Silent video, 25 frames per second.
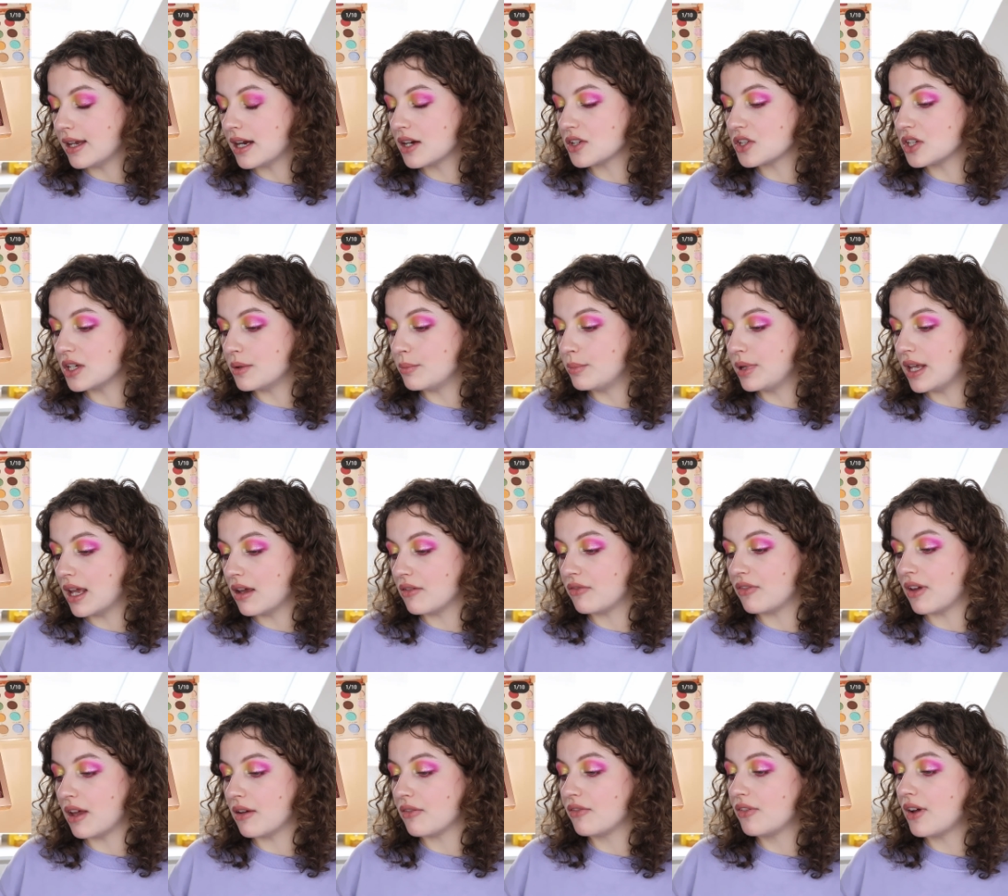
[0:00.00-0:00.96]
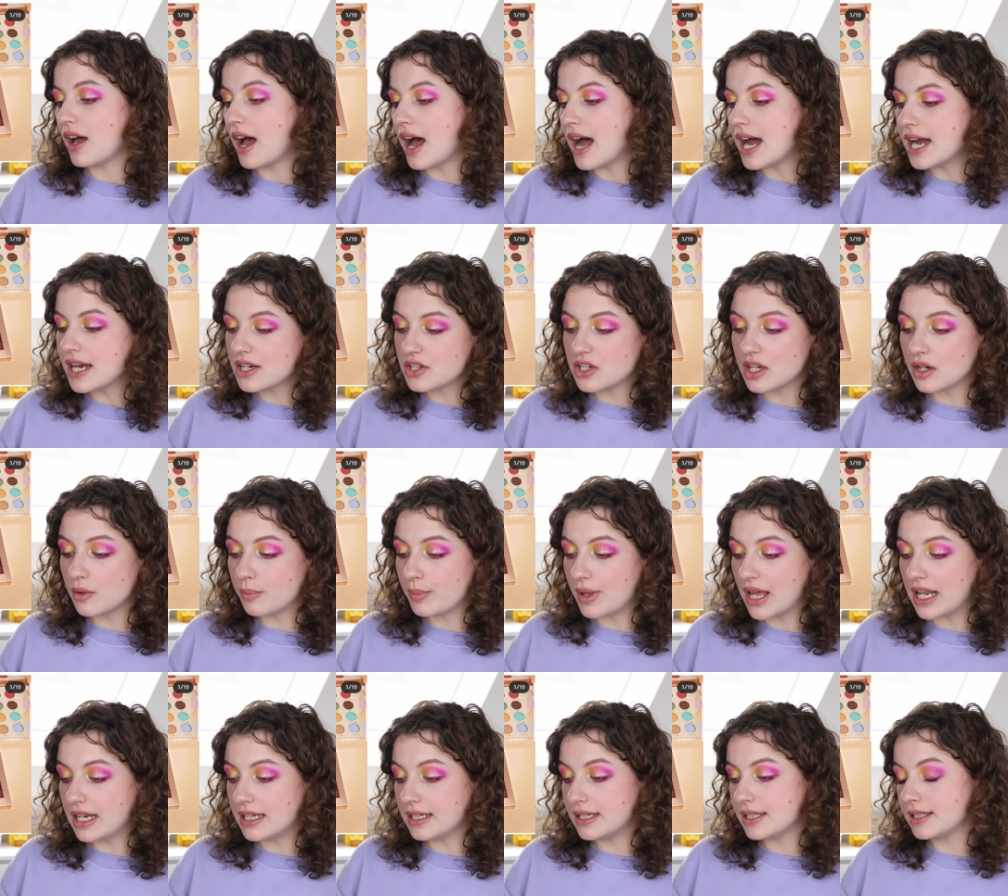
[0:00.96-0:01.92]
There's a BFF eyeshadow
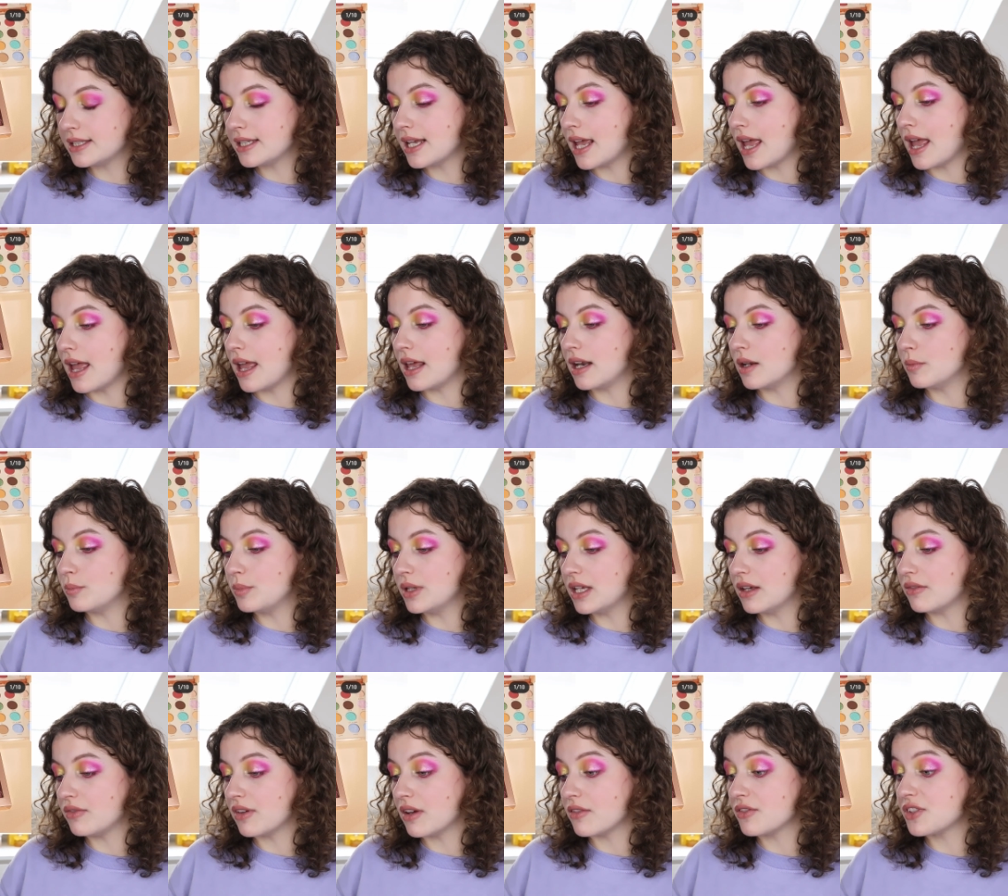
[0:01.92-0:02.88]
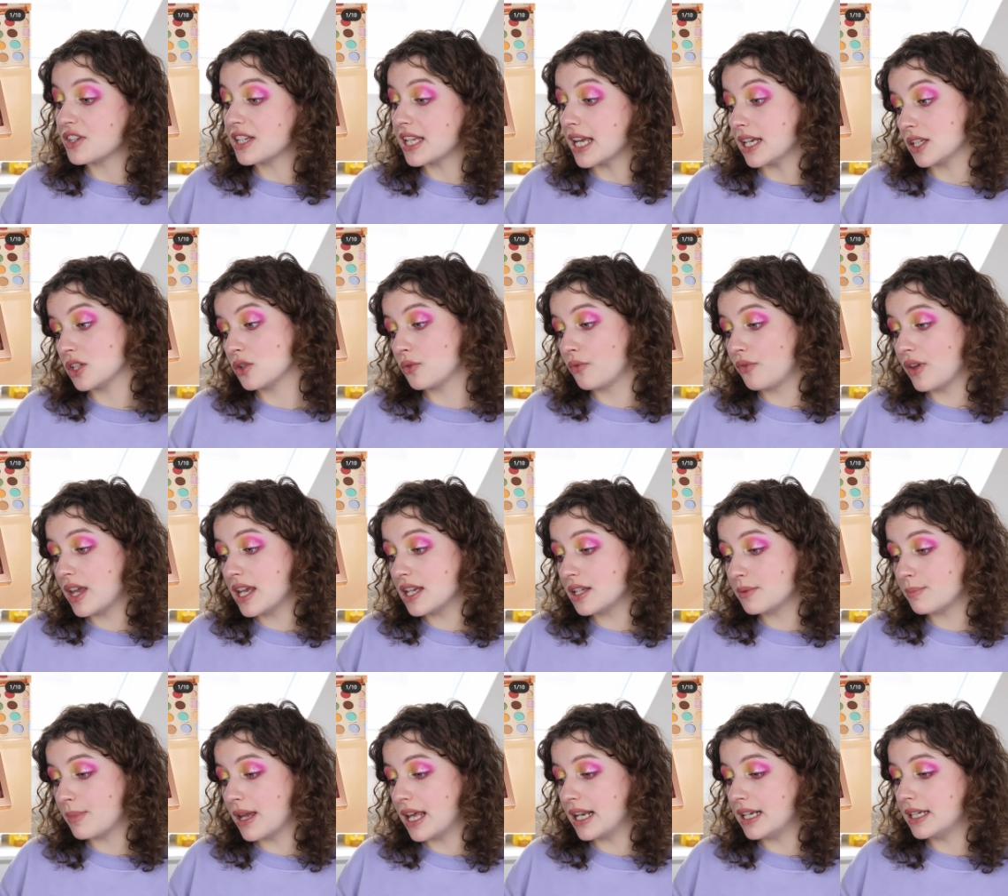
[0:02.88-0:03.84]
palette and a BFF Snatch
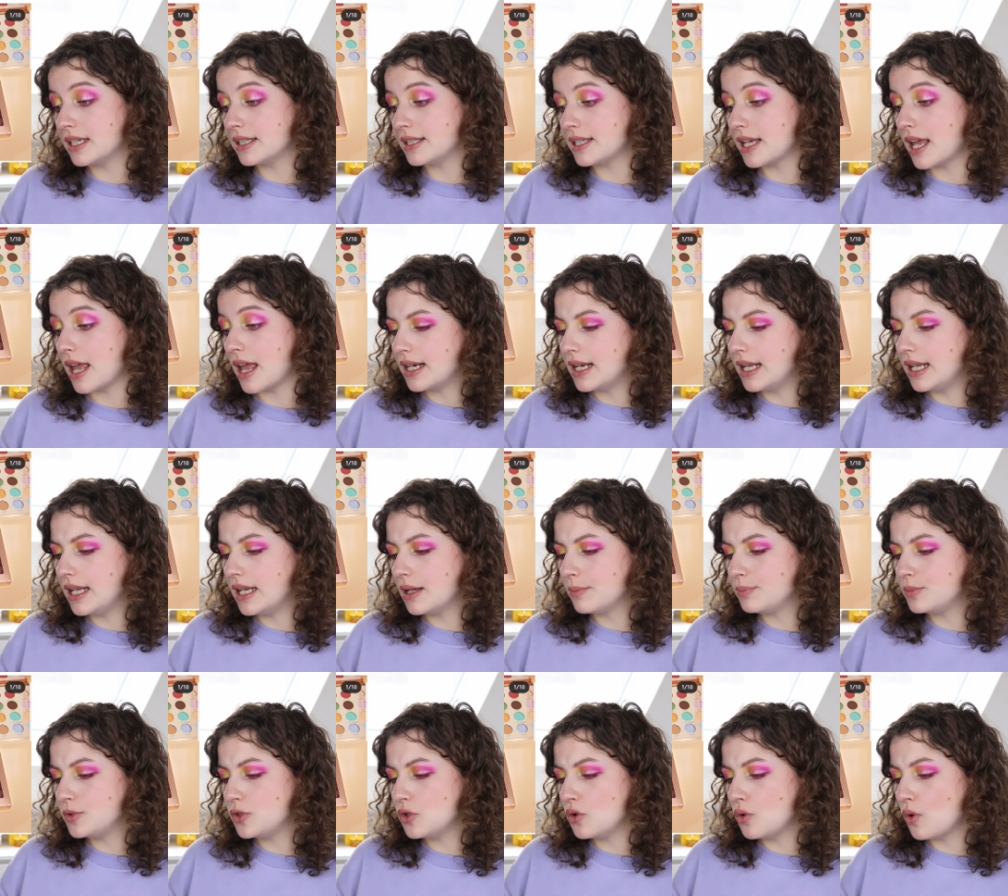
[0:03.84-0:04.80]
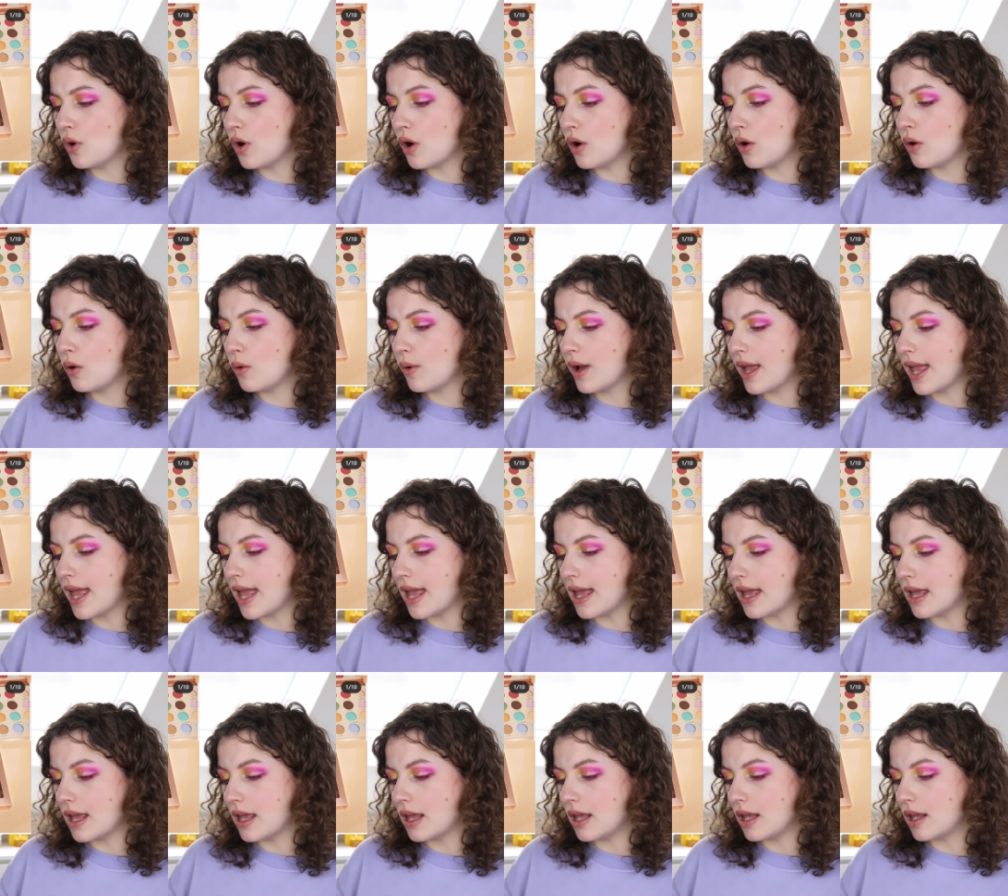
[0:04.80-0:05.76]
face palette and a lip duo
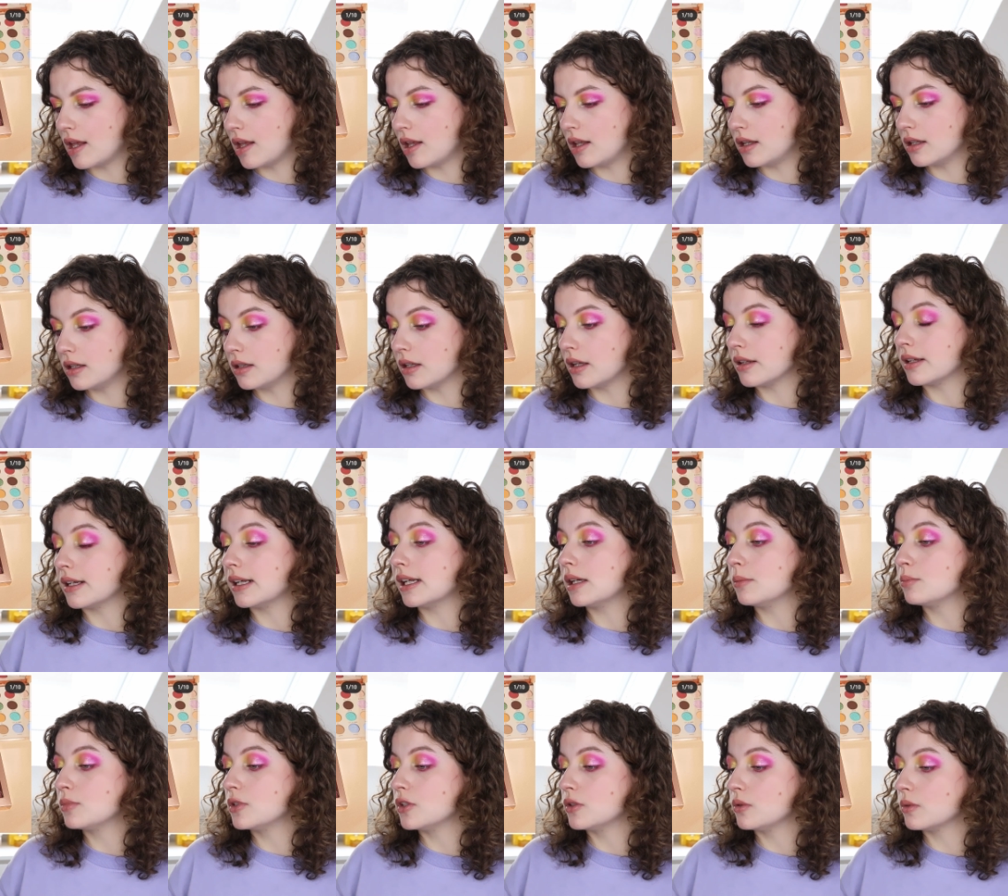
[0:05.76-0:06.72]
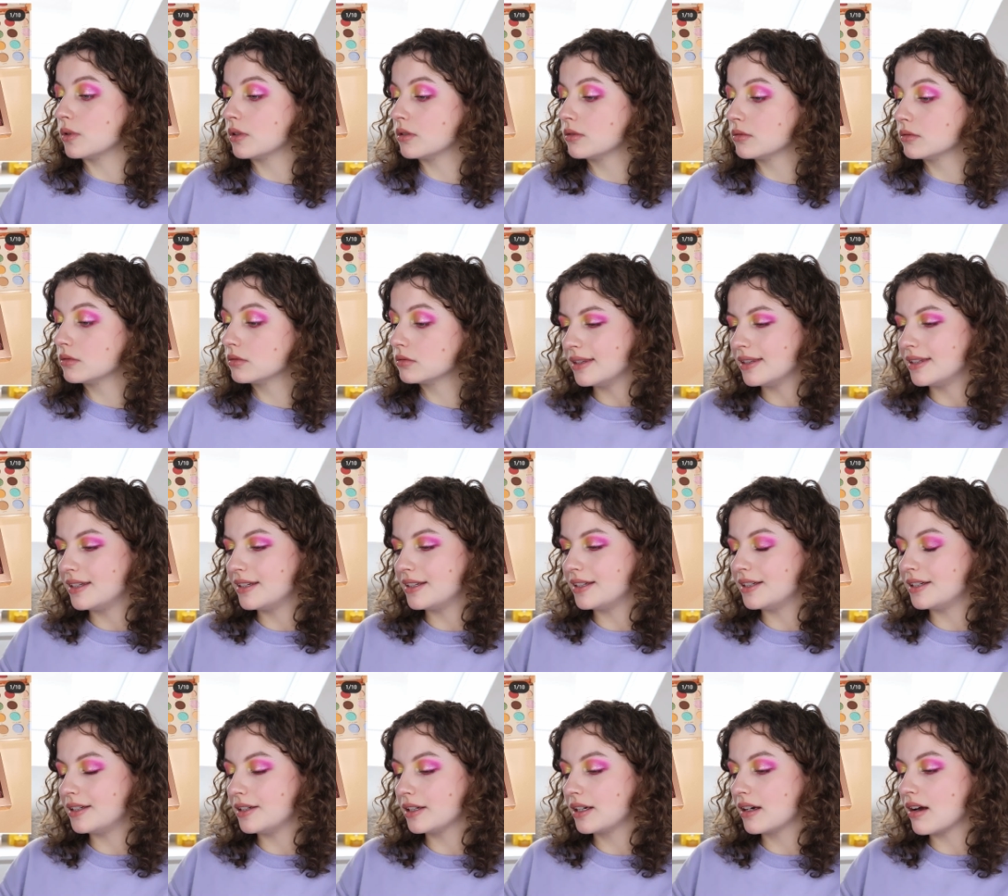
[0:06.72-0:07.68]
and another lip duo.
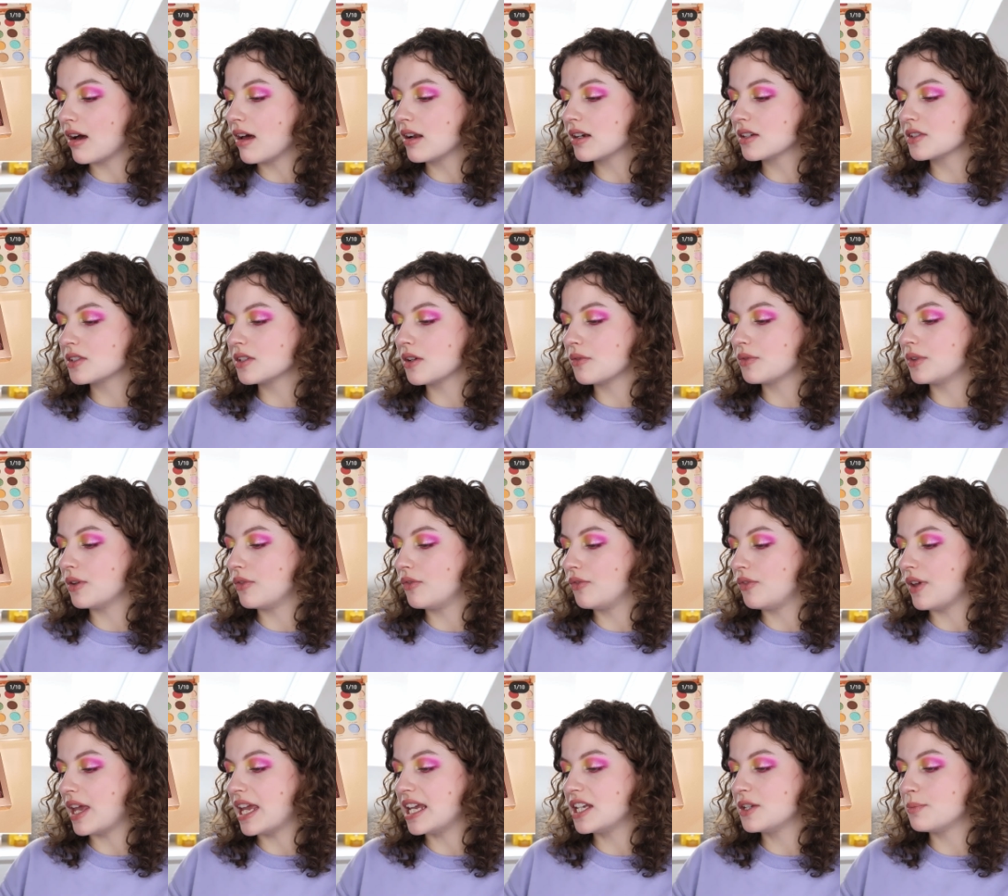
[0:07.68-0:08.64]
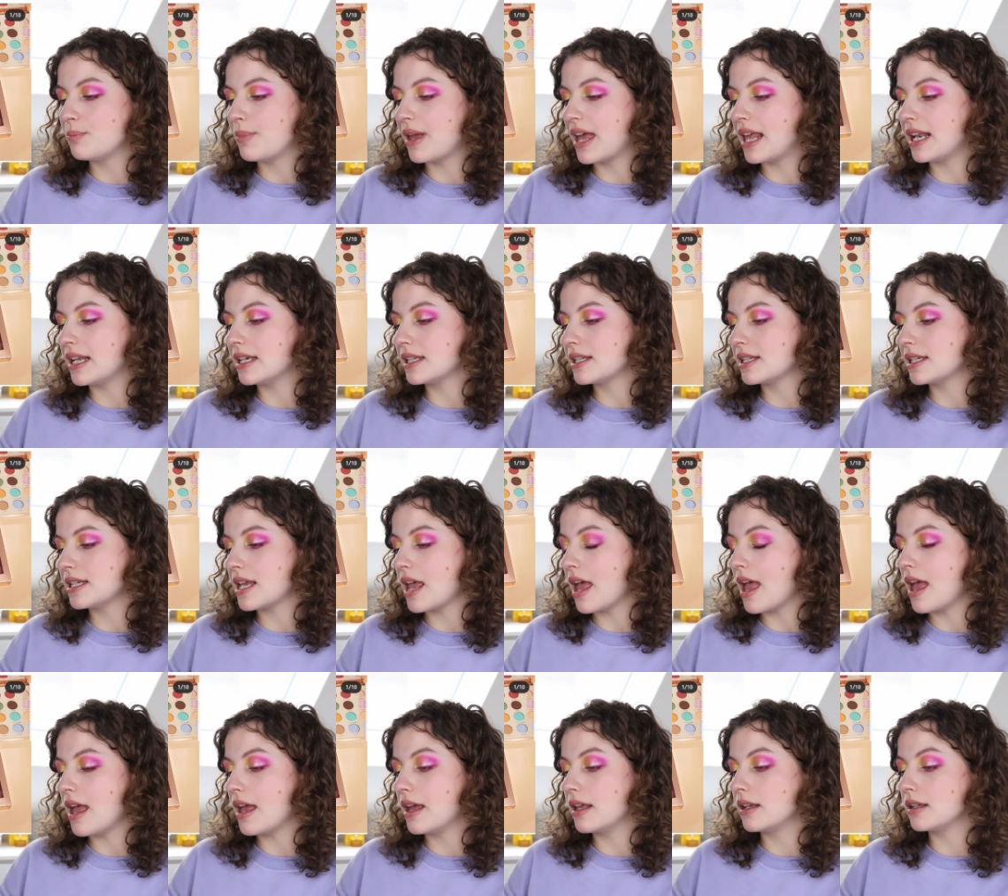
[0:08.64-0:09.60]
The colors of the face palettes
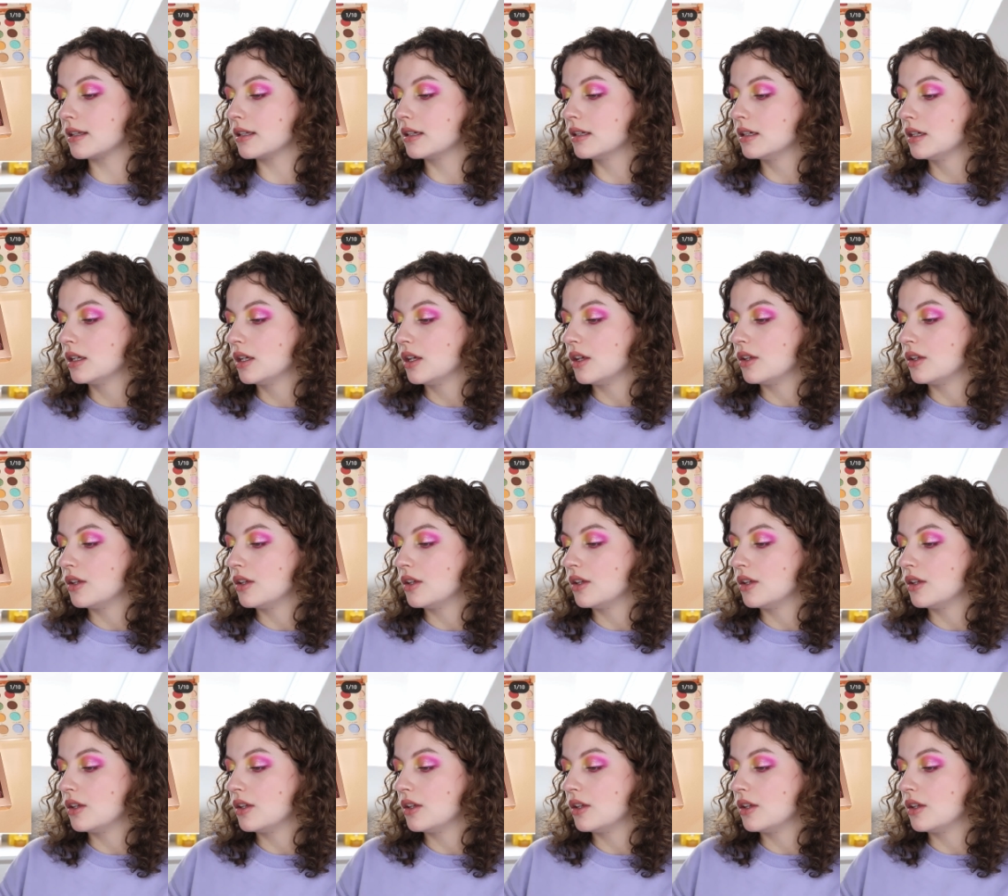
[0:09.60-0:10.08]
and